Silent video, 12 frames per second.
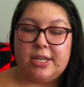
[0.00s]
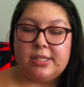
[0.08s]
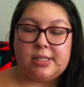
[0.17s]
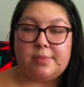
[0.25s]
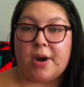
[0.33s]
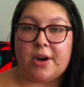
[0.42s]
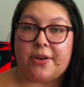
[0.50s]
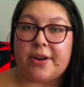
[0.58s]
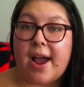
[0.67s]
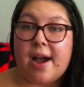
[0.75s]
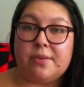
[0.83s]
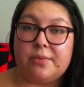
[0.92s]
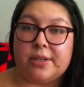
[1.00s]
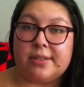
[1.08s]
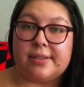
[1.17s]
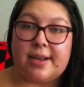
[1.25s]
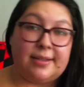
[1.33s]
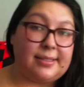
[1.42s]
to Margaret
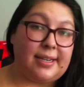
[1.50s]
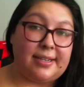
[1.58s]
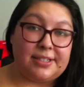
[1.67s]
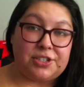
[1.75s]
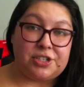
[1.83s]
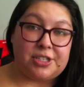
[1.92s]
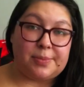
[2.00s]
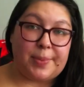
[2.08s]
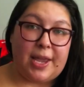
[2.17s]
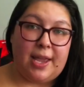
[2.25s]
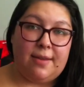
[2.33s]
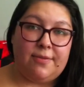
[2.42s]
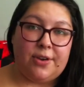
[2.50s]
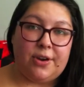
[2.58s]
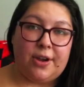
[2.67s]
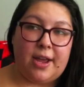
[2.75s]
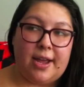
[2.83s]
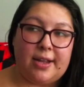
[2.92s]
Atwood's anti-Indigenous
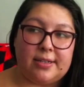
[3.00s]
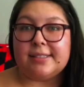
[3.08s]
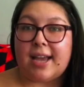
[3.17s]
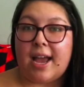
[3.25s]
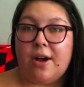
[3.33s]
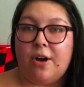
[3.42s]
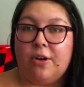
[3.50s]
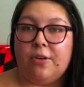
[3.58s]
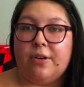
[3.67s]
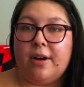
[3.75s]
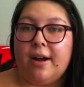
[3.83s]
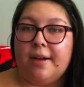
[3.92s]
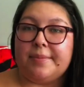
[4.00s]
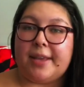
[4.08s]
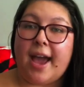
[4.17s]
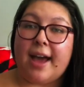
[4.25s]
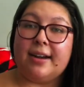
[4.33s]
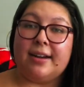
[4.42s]
behavior, and how
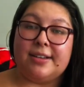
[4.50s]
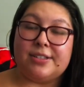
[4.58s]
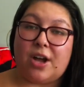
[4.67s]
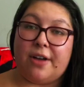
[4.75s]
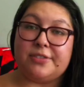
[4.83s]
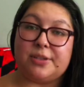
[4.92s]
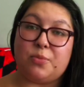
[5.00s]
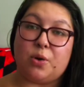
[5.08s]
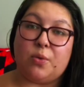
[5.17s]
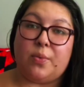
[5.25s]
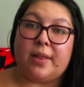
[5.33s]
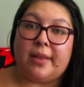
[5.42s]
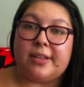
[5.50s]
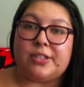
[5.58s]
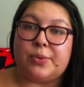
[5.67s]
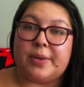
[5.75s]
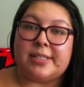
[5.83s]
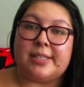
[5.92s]
Canada is often more willing
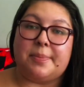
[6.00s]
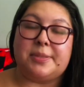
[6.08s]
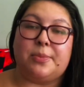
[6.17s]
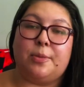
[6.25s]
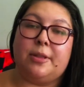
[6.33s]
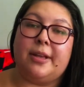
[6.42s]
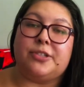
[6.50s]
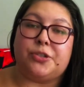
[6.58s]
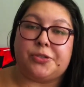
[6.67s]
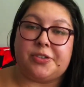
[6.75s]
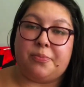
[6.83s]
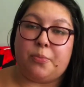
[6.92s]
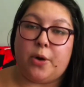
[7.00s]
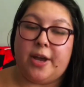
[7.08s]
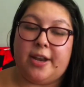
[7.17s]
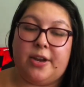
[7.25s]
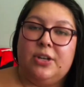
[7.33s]
to accept someone like Joseph Boyden,